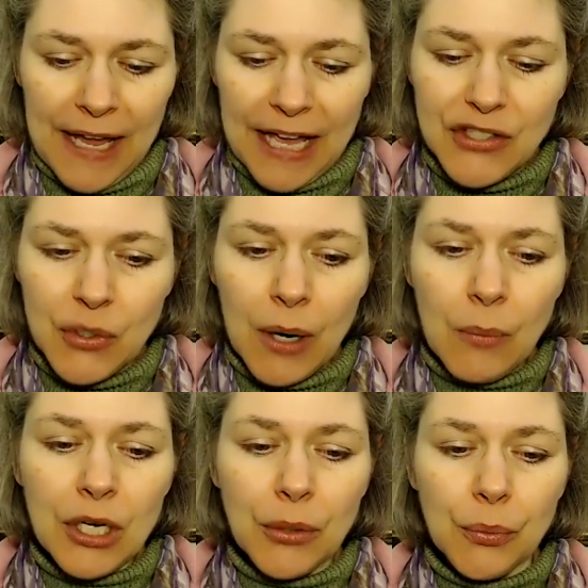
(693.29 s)
And so I
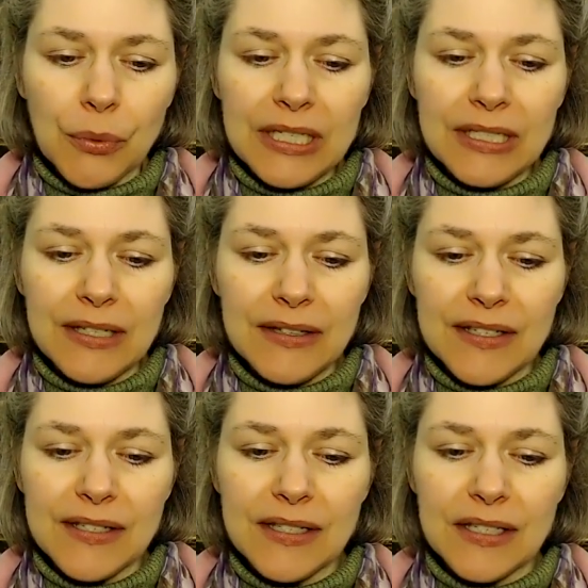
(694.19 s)
want to read
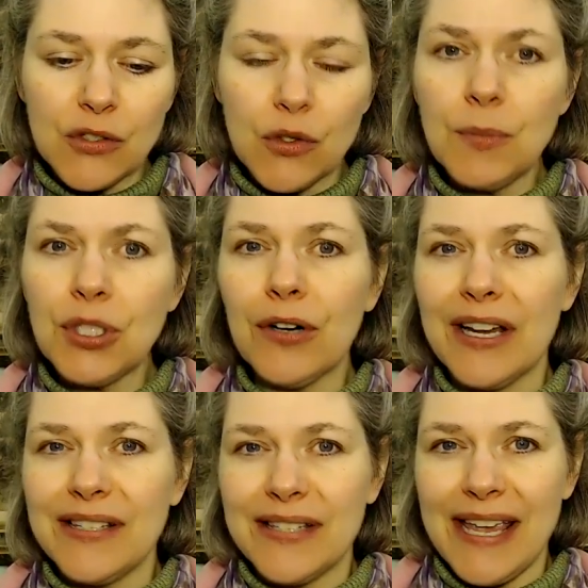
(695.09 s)
this scripture,
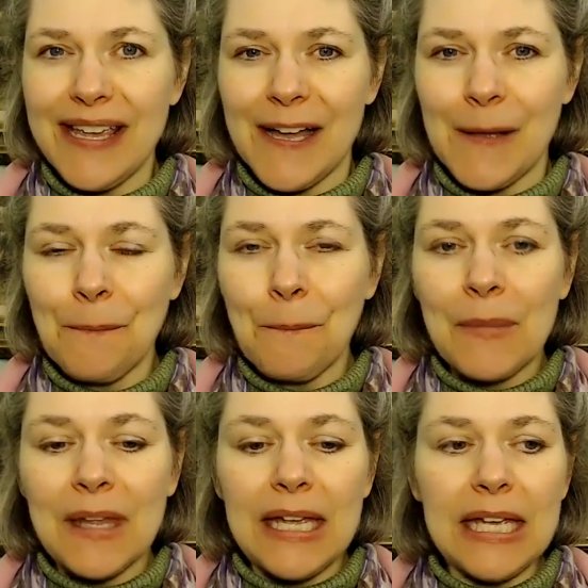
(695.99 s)
Isaiah,
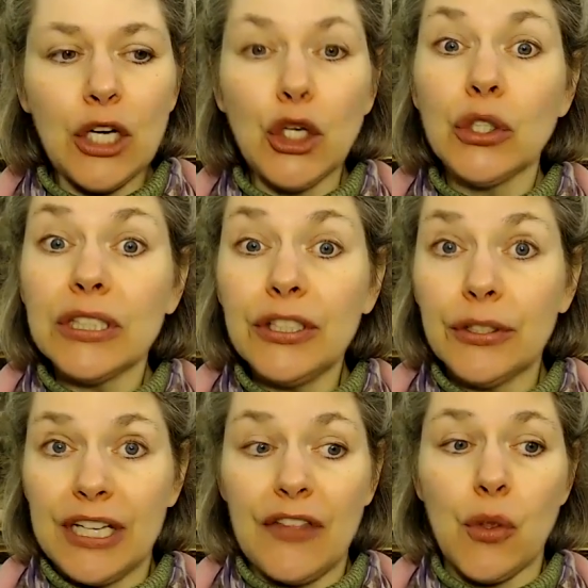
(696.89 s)
earlier
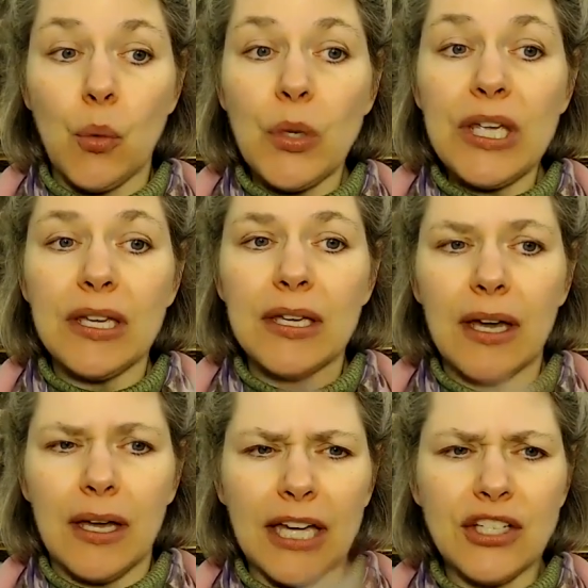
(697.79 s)
in the week.
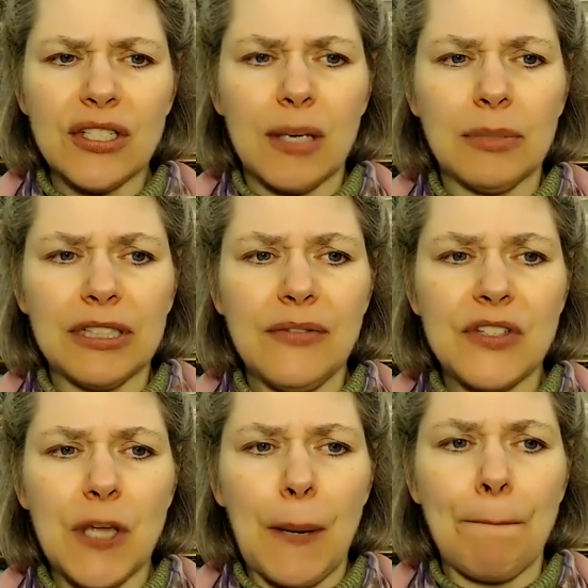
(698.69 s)
Actually, I believe
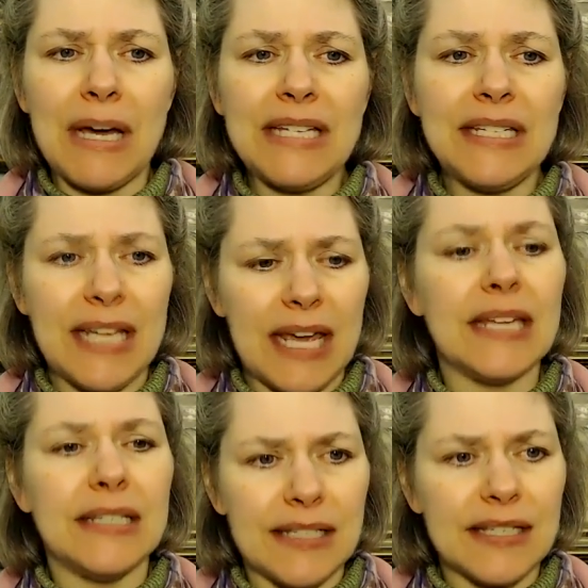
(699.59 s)
it's on
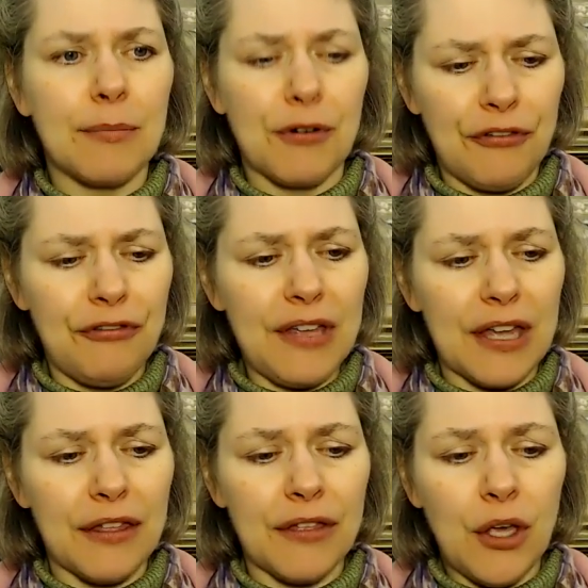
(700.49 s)
Monday, December
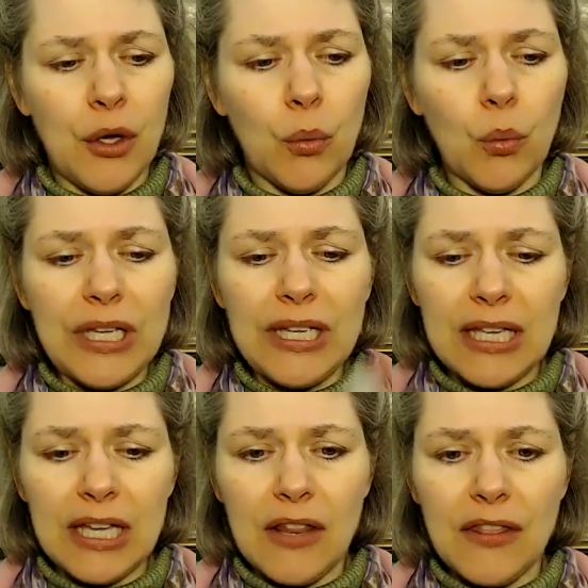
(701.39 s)
5th. We
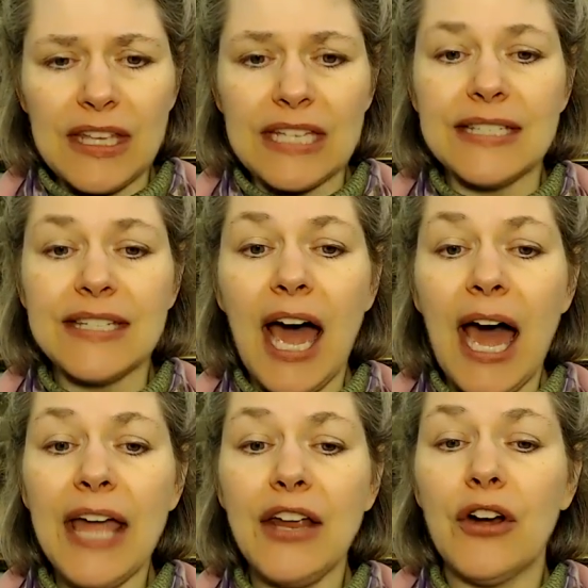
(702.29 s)
get the
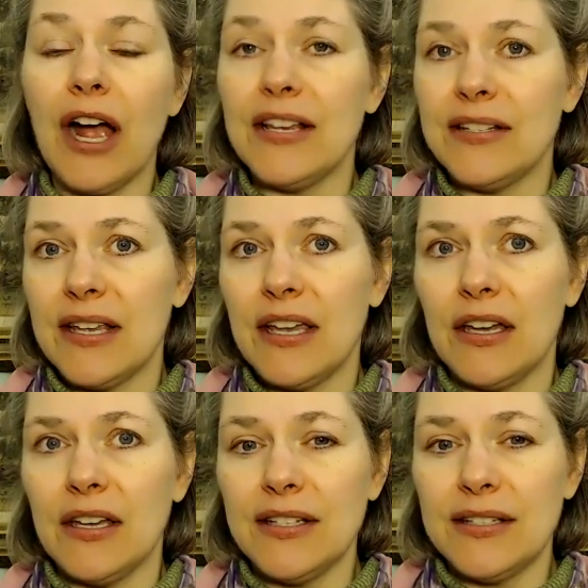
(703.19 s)
entire
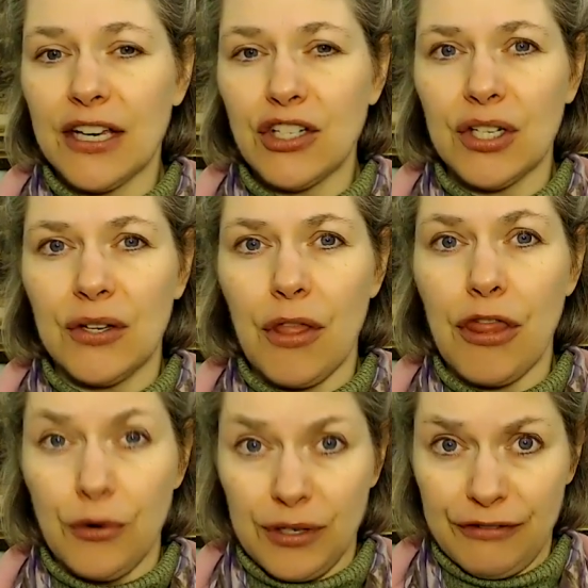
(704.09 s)
Isaiah section
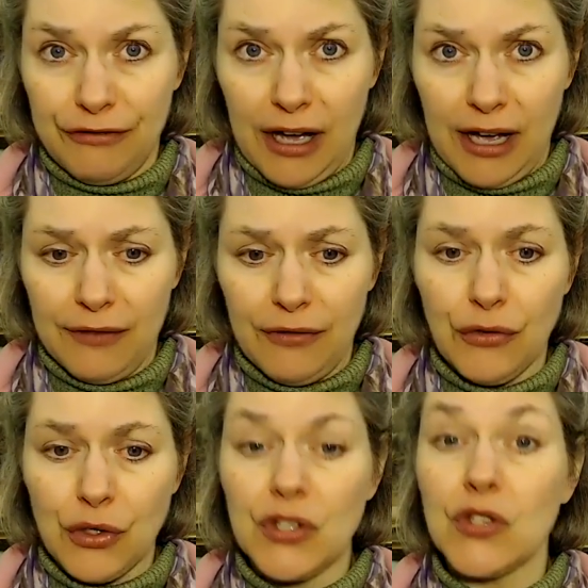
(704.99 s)
35,
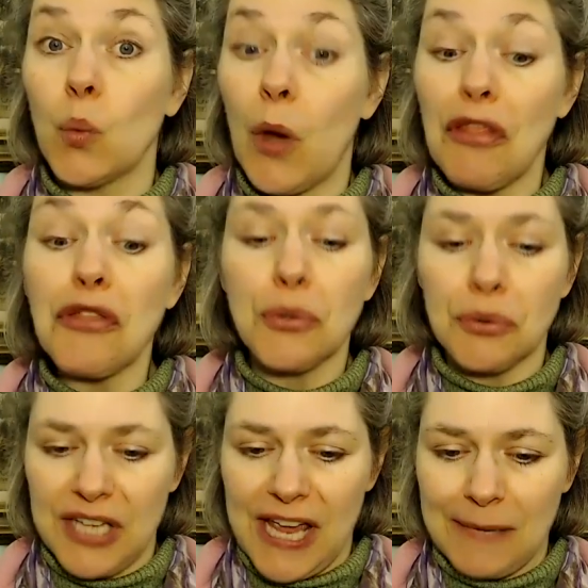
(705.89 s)
verses 1 through
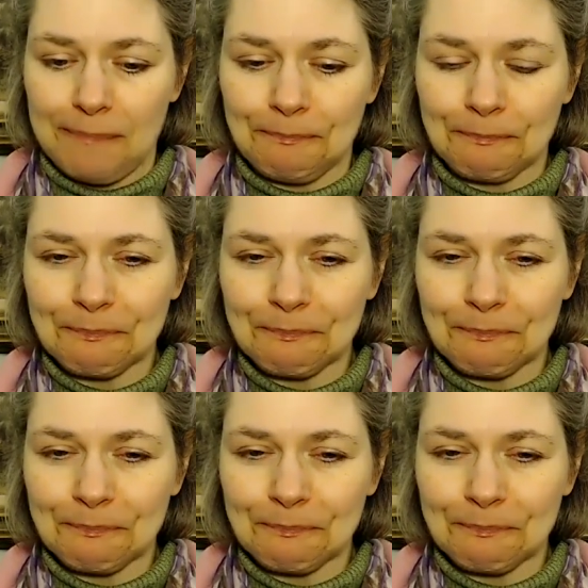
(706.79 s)
10.